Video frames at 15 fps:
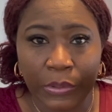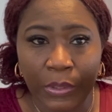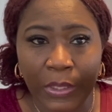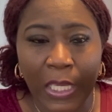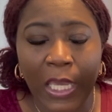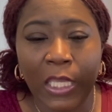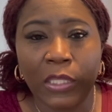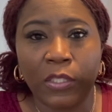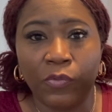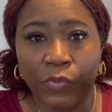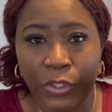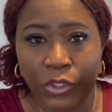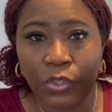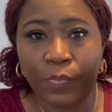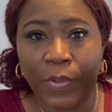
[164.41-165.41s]
Okay, the
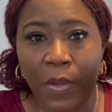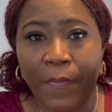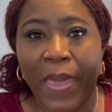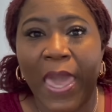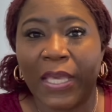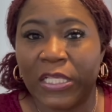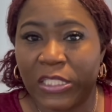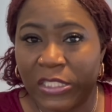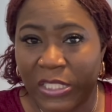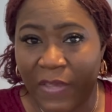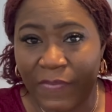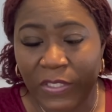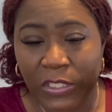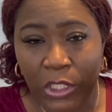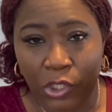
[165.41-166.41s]
original bum bag is
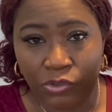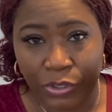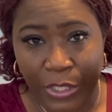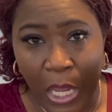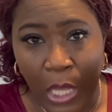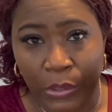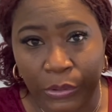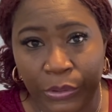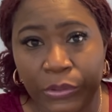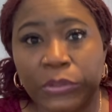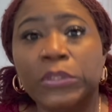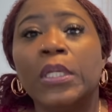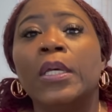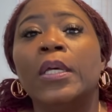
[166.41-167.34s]
$1,700.